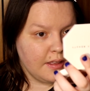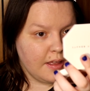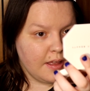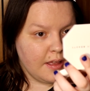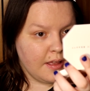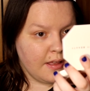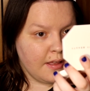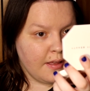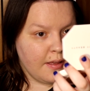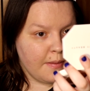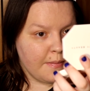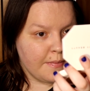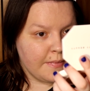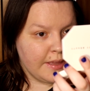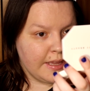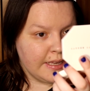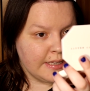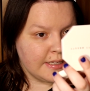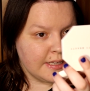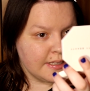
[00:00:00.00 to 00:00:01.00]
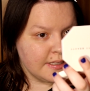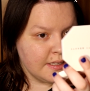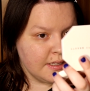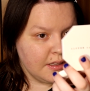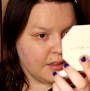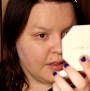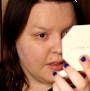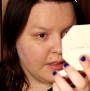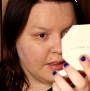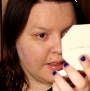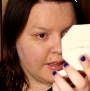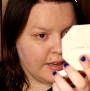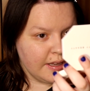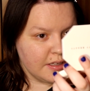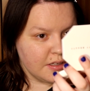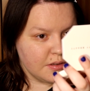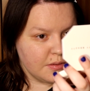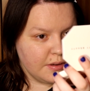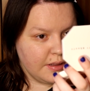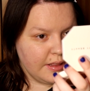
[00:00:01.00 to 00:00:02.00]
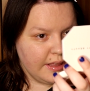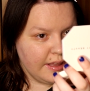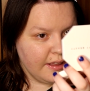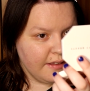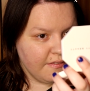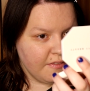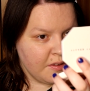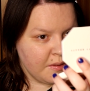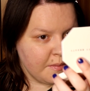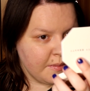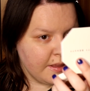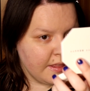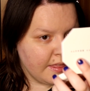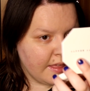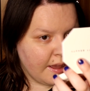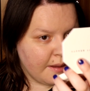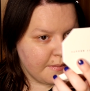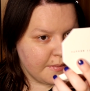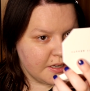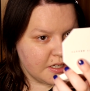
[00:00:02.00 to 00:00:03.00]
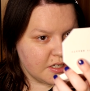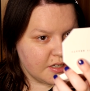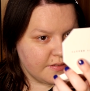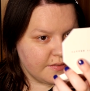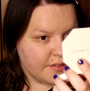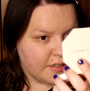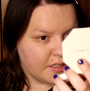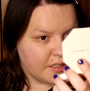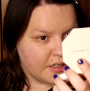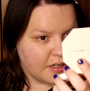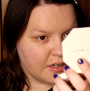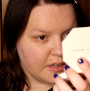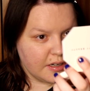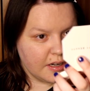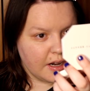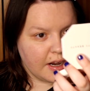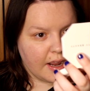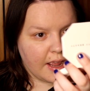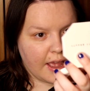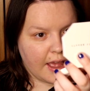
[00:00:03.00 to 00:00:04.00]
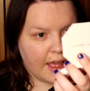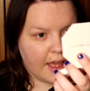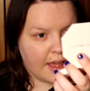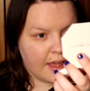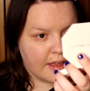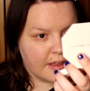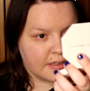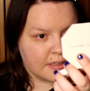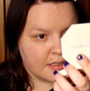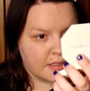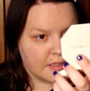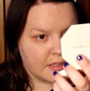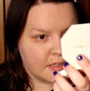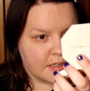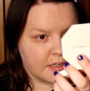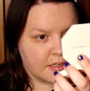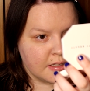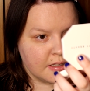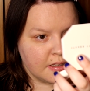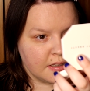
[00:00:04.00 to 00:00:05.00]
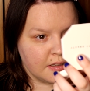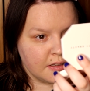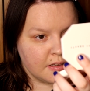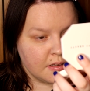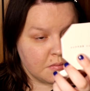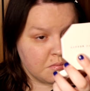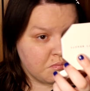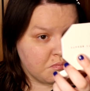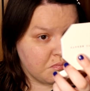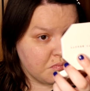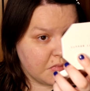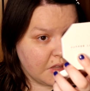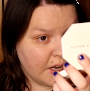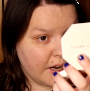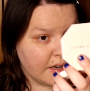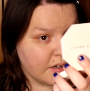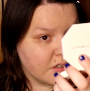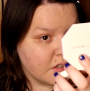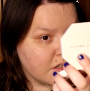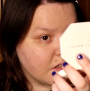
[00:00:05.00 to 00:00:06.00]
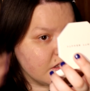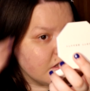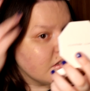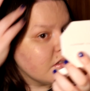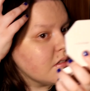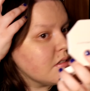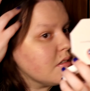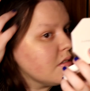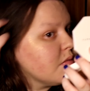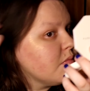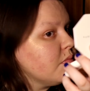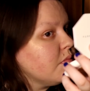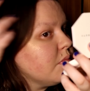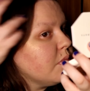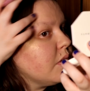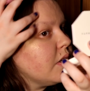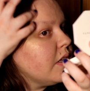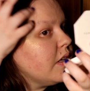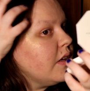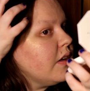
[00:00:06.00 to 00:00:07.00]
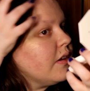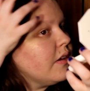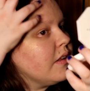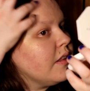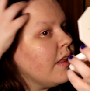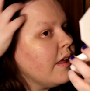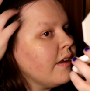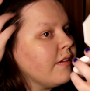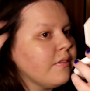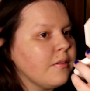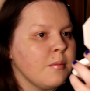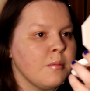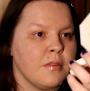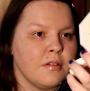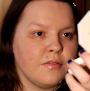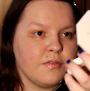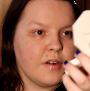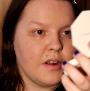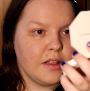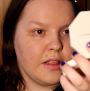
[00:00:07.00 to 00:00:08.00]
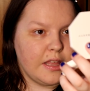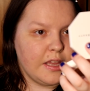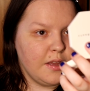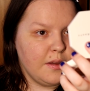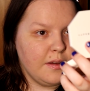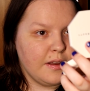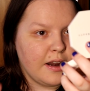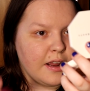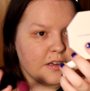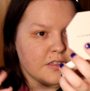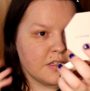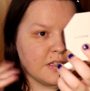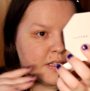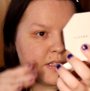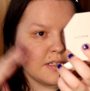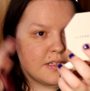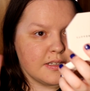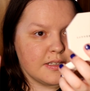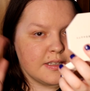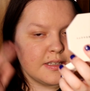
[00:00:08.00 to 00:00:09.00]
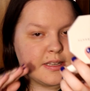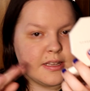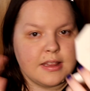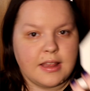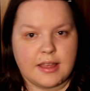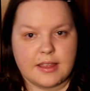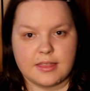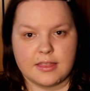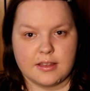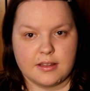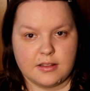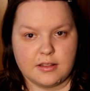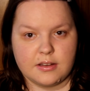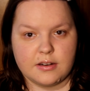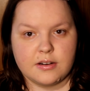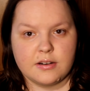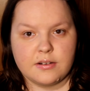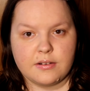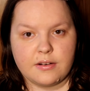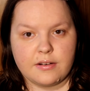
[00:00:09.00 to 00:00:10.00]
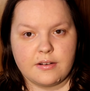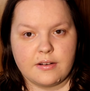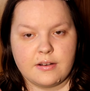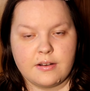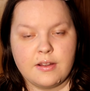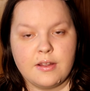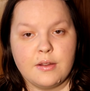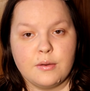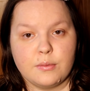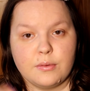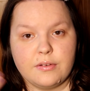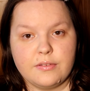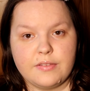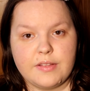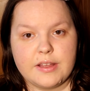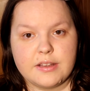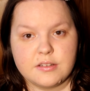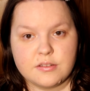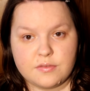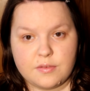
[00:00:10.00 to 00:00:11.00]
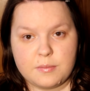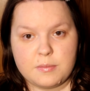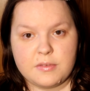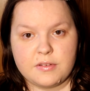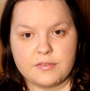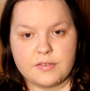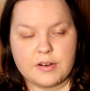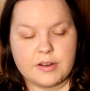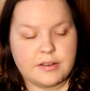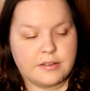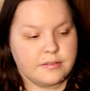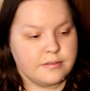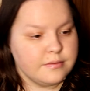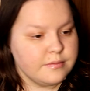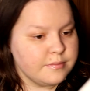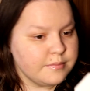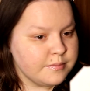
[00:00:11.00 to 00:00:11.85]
Um, it doesn't look like it's really giving me that much of a dark cast. It actually looks pretty good like from the front. Like you can actually still see like the glitter reflects from the front.